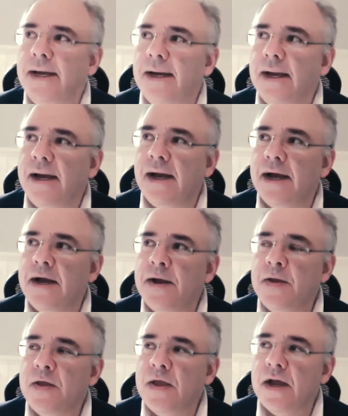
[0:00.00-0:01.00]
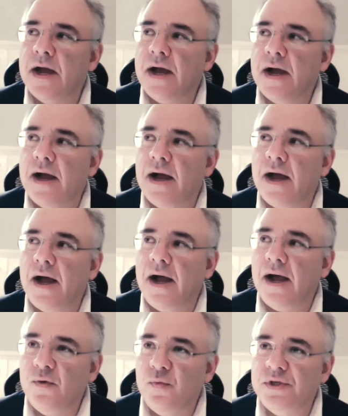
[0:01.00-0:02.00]

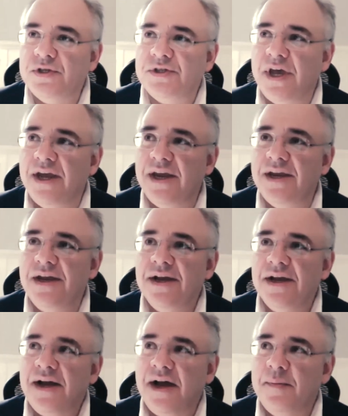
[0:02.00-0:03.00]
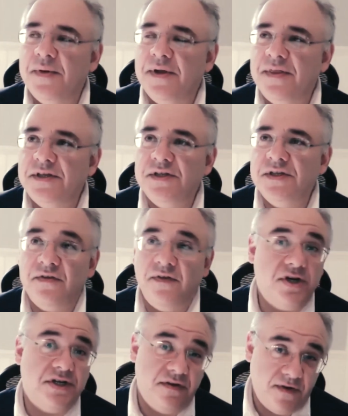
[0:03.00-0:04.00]
I would say this is a
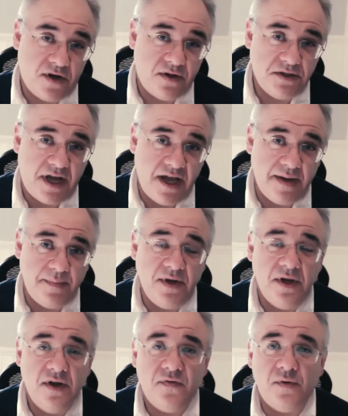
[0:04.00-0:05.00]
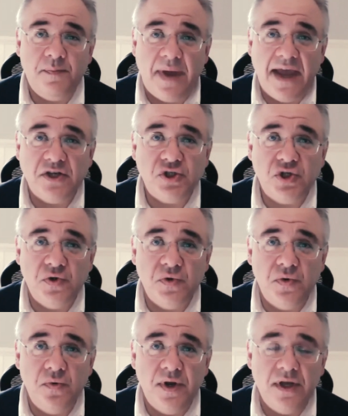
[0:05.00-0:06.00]
very difficult time for banks
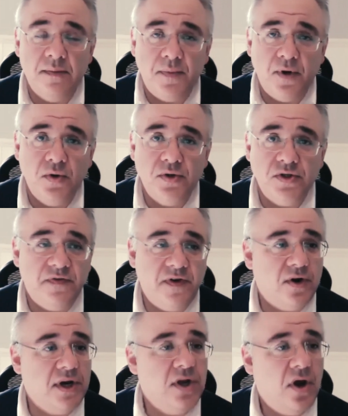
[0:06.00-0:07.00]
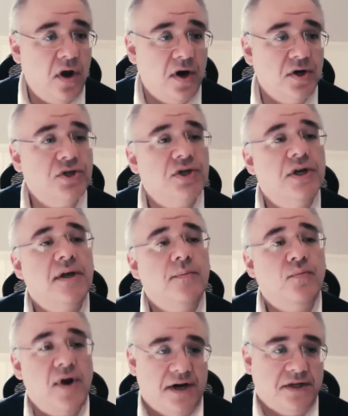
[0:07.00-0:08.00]
to impose very harsh
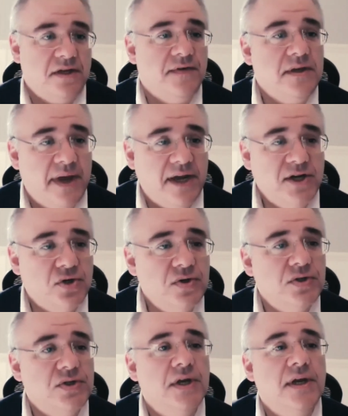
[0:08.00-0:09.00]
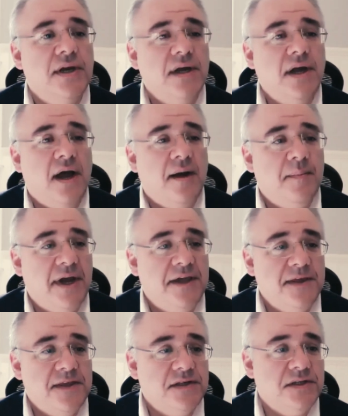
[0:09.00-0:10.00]
productivity measures. I
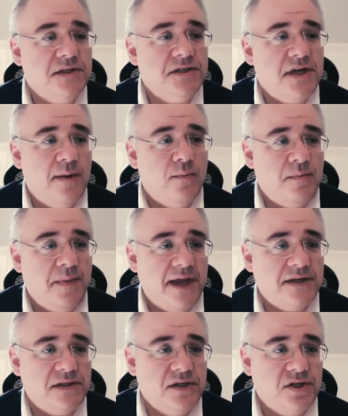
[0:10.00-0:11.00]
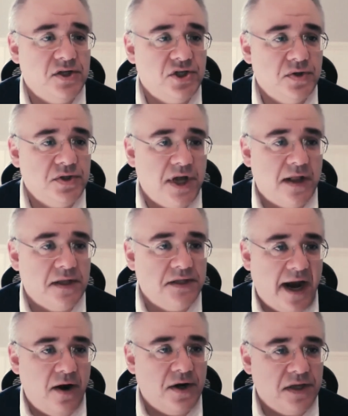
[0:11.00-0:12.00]
think this is a time when banks need to show
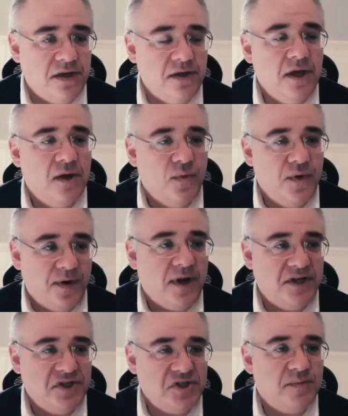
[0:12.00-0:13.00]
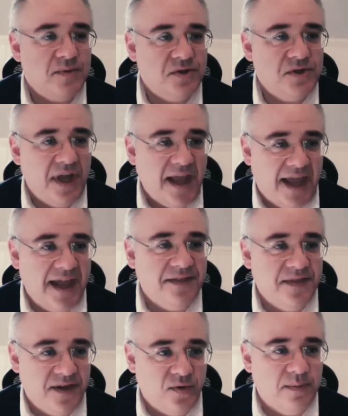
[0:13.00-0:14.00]
solidarity with their customers and
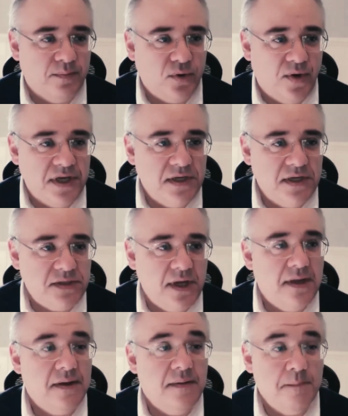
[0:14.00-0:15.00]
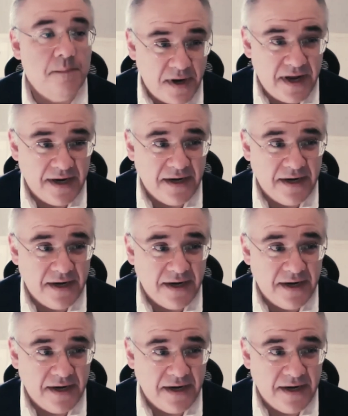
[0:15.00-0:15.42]
their employees, but